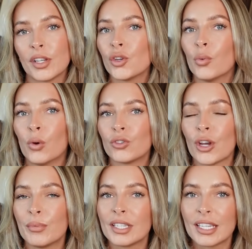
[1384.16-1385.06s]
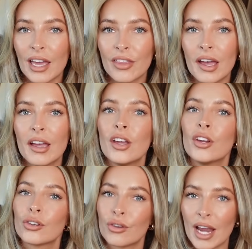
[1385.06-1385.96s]
in your wardrobes together,
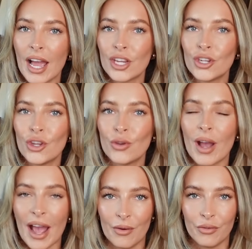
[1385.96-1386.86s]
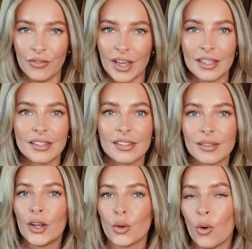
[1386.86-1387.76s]
create new outfits,
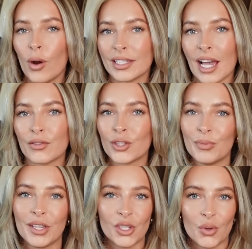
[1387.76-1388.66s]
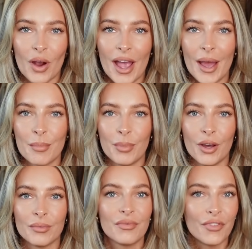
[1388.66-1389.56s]
and always have something to wear
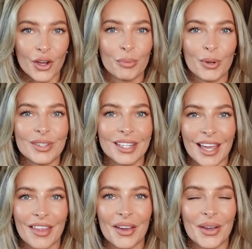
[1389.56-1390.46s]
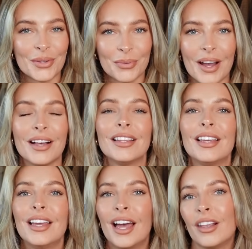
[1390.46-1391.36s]
but feel put together as well.
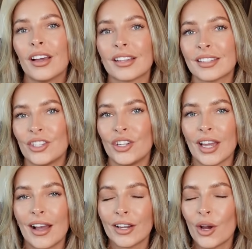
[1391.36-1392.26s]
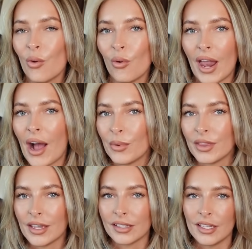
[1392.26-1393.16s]
And like I said, you can go all out with
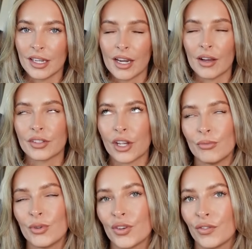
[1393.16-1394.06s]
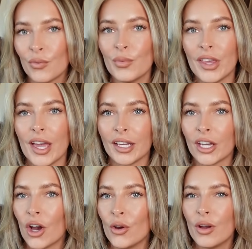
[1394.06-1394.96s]
this, and you can have so much fun with it and
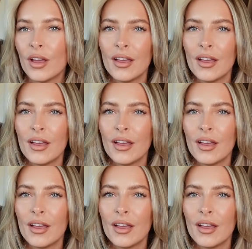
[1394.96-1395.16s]
go